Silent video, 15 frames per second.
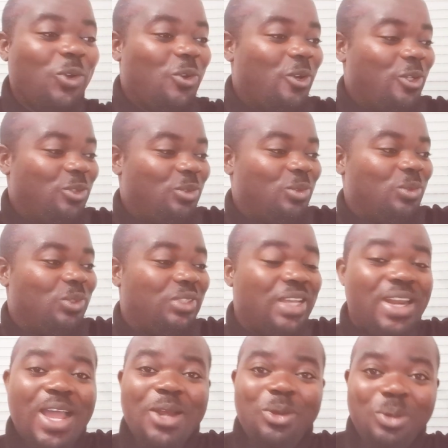Go to
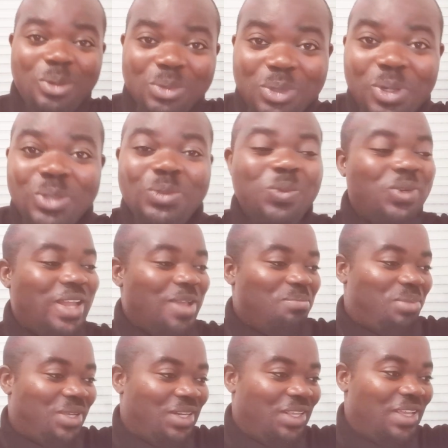Sierra Leone, go to
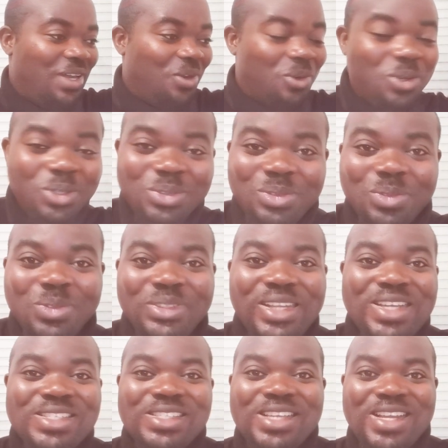Liberia, go to
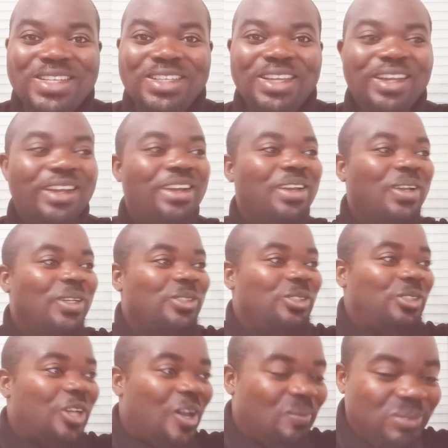Tanzania.
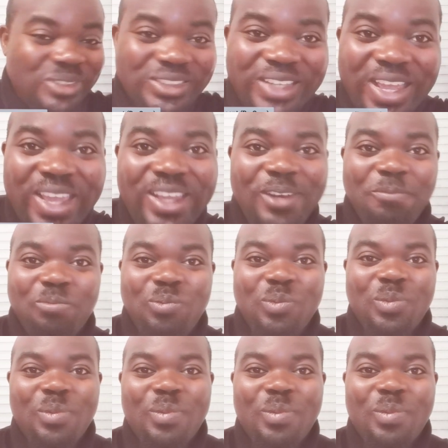Top 10